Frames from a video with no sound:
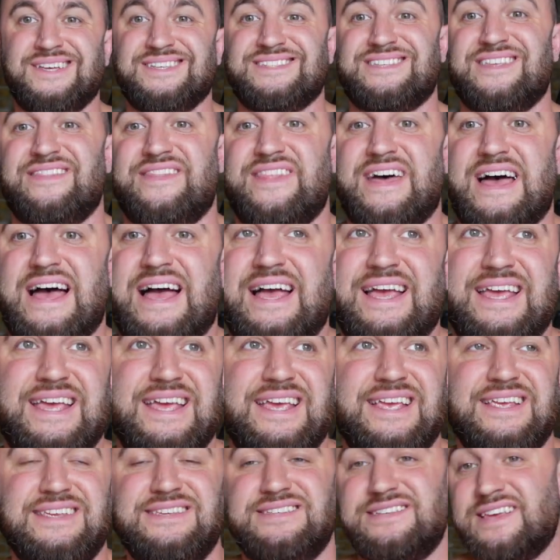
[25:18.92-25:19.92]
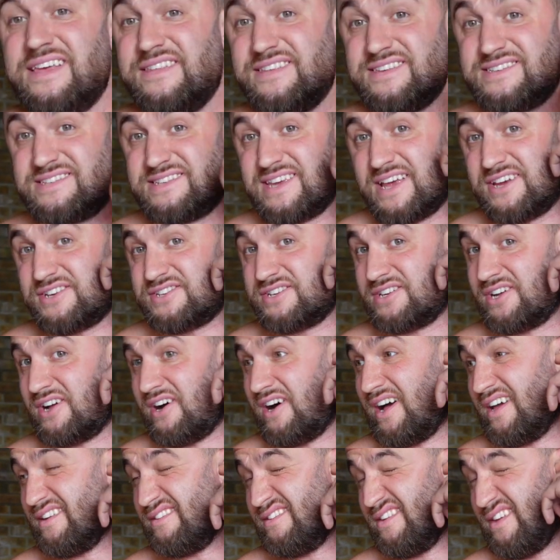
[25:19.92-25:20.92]
So that is the session,
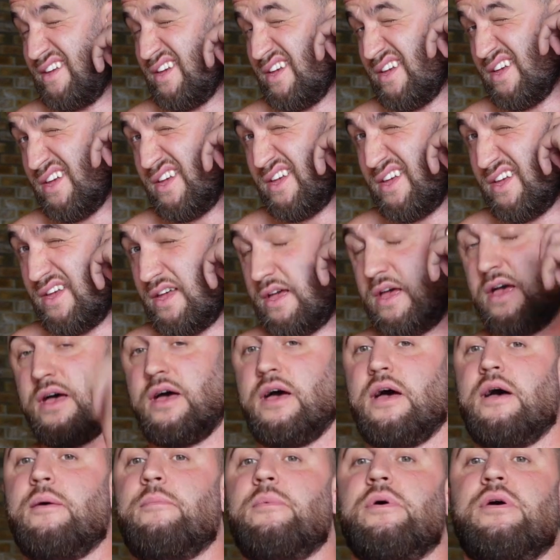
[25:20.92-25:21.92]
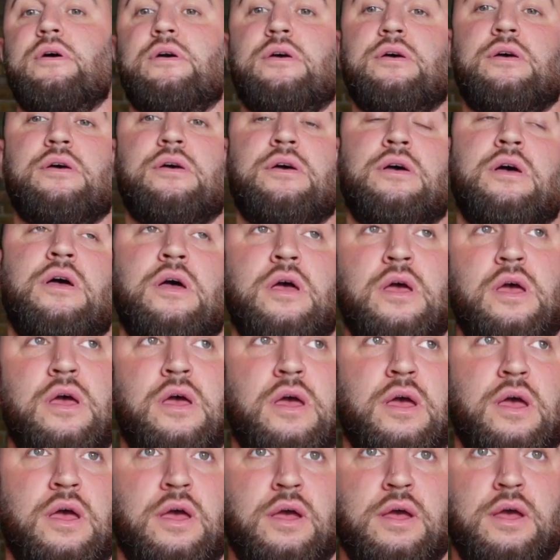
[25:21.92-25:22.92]
guys. It
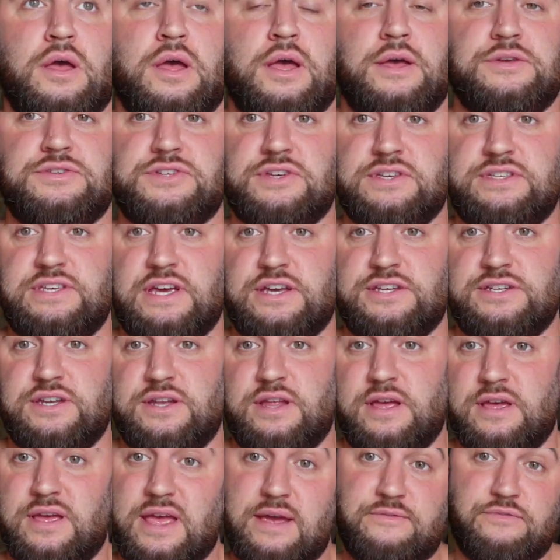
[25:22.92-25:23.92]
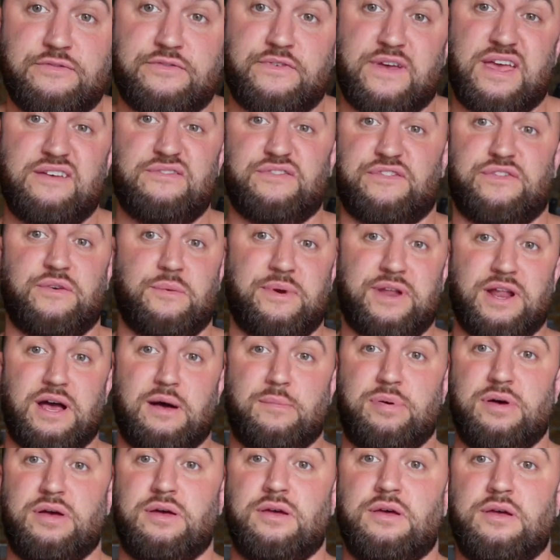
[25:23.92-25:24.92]
was a good session. Everything went
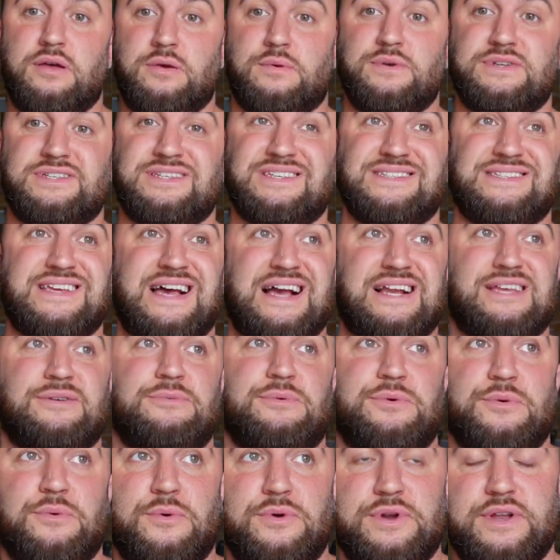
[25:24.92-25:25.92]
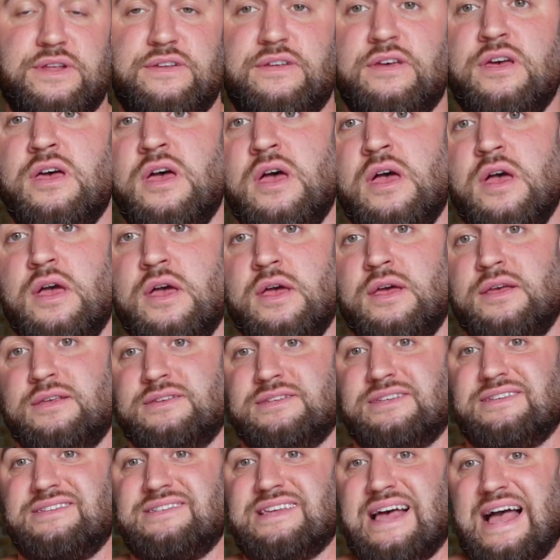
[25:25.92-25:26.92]
up. It's exactly what we wanted.
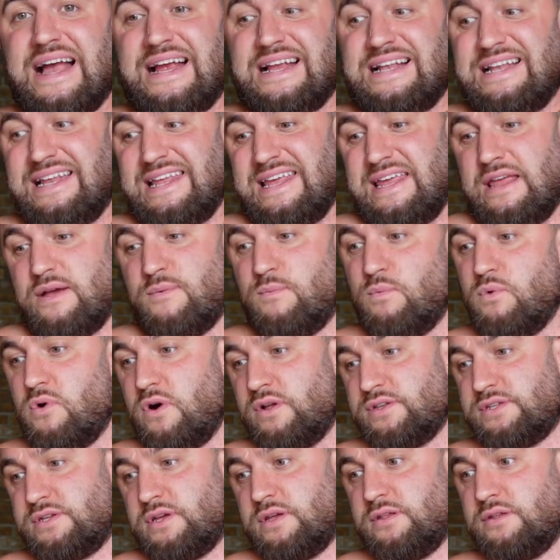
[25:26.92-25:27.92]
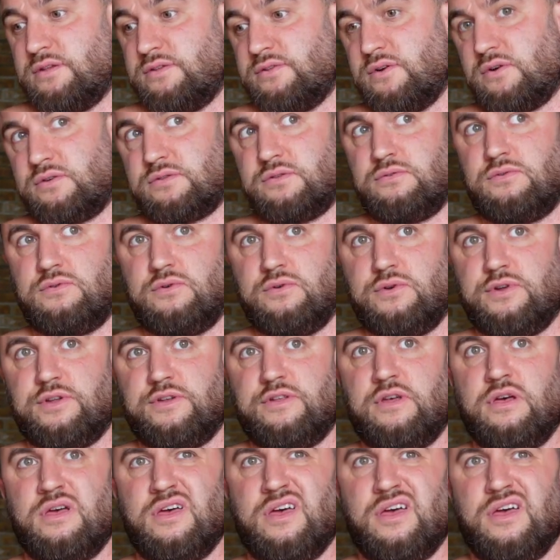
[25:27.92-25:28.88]
It's exactly what the doctor ordered.